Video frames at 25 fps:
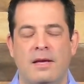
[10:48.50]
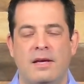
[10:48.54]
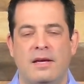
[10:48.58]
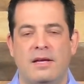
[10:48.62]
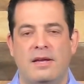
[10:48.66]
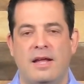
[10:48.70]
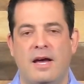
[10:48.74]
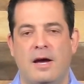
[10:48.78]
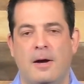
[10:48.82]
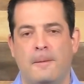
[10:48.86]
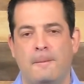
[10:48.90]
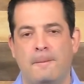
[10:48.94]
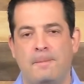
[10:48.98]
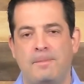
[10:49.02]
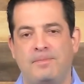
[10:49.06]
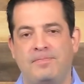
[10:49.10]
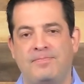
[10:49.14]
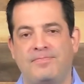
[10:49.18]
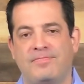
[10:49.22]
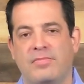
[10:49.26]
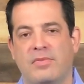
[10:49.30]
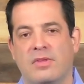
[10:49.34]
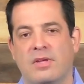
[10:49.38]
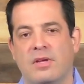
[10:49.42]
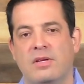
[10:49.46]
Now,
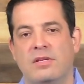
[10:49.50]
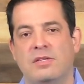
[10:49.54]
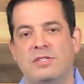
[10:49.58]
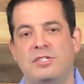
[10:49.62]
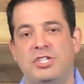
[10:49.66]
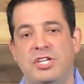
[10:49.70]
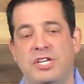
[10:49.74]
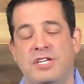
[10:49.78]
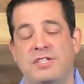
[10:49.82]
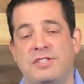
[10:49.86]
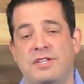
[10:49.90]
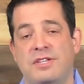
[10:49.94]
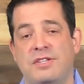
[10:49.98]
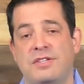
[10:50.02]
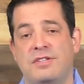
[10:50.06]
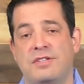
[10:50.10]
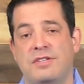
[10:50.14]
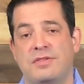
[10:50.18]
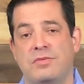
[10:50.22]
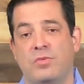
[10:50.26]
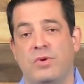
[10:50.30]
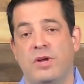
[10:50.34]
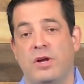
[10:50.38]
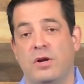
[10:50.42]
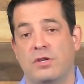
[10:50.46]

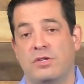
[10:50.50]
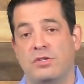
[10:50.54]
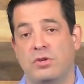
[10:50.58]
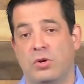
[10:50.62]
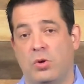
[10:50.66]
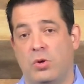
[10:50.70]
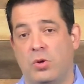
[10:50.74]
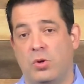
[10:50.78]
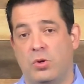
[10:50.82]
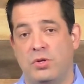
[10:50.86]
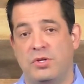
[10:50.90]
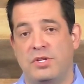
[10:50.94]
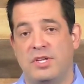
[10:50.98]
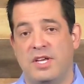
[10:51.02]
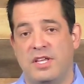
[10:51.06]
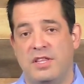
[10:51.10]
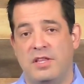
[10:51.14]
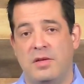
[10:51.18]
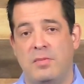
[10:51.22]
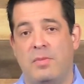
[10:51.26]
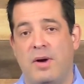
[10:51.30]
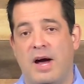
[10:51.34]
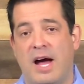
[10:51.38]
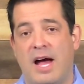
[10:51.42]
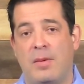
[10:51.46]
Jesus, we are told in
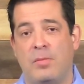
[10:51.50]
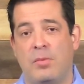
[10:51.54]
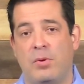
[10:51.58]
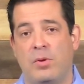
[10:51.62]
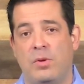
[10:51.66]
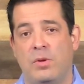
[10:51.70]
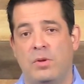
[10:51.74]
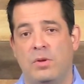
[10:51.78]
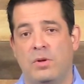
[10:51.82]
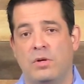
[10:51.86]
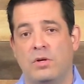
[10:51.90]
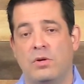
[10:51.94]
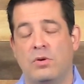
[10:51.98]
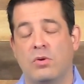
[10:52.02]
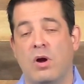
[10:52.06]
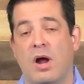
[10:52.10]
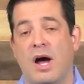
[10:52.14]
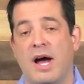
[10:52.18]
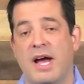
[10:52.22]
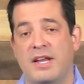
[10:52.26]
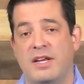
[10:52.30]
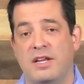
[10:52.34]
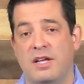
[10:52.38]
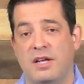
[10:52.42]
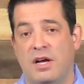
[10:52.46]
the Bible,
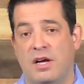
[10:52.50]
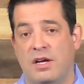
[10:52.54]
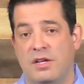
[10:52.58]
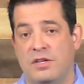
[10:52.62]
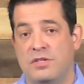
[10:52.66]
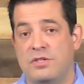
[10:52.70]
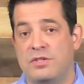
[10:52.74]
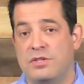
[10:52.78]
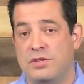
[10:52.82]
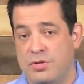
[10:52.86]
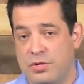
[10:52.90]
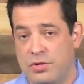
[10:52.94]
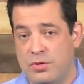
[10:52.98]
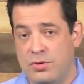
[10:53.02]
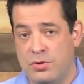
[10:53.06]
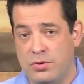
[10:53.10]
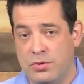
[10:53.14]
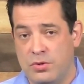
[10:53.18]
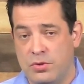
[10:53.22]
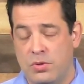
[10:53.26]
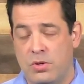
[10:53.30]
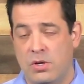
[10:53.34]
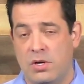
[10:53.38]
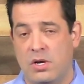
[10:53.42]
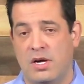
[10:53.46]
cried on
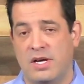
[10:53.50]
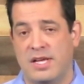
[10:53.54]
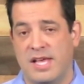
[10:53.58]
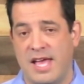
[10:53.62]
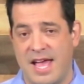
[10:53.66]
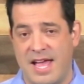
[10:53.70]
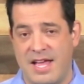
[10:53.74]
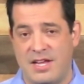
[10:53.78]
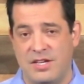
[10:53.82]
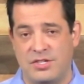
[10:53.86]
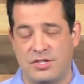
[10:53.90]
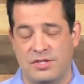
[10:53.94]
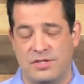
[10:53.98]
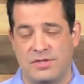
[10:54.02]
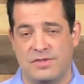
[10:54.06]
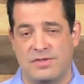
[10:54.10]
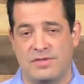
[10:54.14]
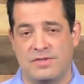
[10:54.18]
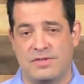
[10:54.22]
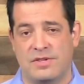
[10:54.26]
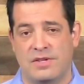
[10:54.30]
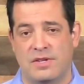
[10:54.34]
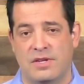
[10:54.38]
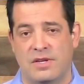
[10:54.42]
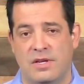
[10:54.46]
two
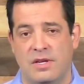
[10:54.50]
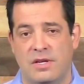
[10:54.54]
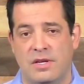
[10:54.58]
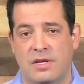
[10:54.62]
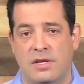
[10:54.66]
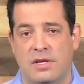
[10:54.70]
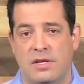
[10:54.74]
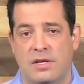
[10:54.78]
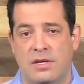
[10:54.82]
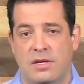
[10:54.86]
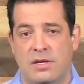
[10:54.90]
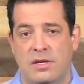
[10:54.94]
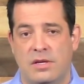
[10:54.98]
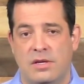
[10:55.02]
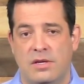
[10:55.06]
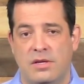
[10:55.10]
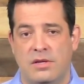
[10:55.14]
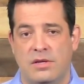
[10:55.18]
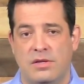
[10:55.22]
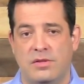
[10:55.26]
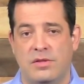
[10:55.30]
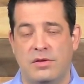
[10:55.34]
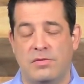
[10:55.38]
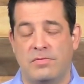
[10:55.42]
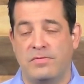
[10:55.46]
occasions.
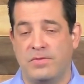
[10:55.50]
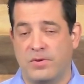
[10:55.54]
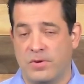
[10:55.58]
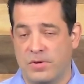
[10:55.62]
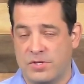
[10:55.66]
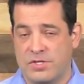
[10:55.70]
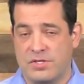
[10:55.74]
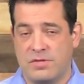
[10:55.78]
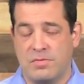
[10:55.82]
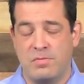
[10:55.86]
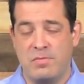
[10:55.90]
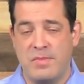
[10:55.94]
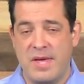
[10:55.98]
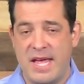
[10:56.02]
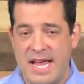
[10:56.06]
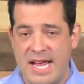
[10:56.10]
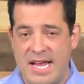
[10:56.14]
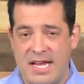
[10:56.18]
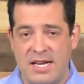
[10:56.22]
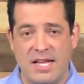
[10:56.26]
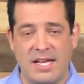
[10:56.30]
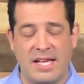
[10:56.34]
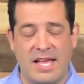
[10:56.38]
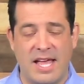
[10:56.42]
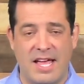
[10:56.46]
The first
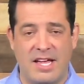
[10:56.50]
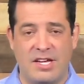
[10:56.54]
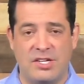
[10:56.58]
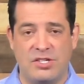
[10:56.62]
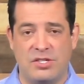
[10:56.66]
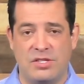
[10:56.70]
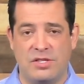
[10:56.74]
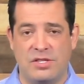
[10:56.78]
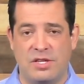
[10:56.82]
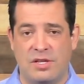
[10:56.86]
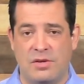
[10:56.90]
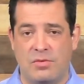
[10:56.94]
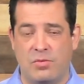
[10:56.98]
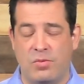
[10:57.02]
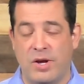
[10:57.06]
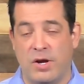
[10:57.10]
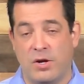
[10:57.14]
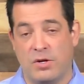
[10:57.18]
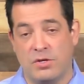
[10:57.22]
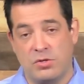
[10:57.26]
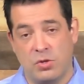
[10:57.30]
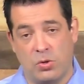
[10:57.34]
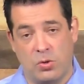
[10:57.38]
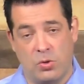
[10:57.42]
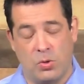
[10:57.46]
main occasion that we
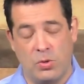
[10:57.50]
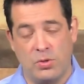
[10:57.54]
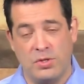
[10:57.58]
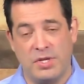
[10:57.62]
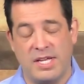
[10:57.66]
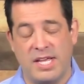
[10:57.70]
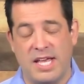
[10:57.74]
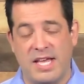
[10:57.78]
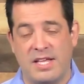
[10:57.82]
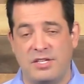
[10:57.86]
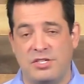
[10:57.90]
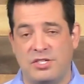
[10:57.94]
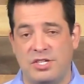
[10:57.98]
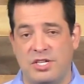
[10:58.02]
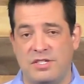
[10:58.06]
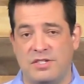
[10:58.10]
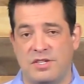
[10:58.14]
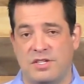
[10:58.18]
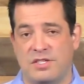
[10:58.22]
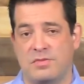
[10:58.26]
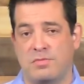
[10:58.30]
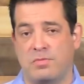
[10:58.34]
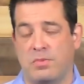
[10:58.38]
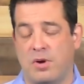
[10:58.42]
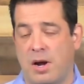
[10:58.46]
are told, again,
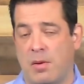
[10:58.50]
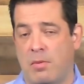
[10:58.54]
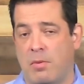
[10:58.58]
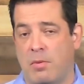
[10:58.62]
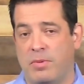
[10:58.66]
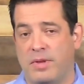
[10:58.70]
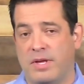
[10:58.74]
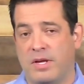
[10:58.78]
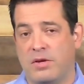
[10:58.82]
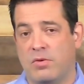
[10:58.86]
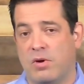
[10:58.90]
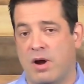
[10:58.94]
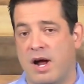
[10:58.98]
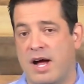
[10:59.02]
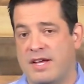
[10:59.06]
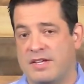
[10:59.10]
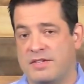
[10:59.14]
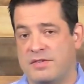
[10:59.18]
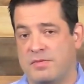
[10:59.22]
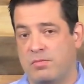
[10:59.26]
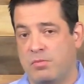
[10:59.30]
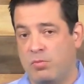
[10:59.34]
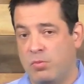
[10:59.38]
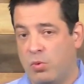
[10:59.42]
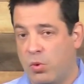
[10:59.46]
Jesus probably
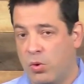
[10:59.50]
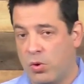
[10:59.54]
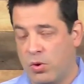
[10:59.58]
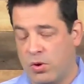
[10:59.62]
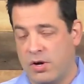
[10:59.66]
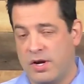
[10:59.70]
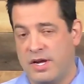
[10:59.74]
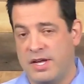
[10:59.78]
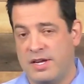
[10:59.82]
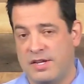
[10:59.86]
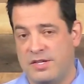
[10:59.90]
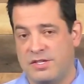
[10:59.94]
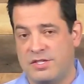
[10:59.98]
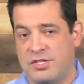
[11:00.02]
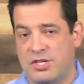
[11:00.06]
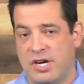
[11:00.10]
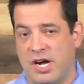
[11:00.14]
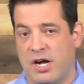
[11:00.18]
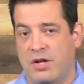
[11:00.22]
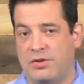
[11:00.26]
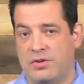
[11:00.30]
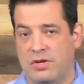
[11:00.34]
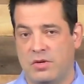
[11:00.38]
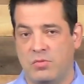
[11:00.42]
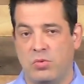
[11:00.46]
cries more in his
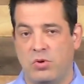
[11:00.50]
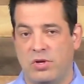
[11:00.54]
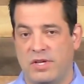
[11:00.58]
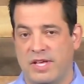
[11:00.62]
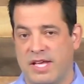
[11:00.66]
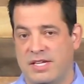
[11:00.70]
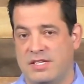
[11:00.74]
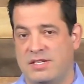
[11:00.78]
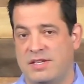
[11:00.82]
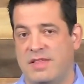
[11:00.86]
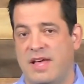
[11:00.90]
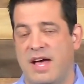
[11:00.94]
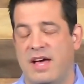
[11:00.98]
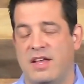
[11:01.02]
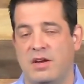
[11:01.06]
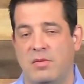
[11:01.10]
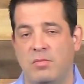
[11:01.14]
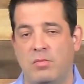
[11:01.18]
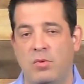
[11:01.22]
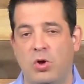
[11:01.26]
childhood. We'll get to that in a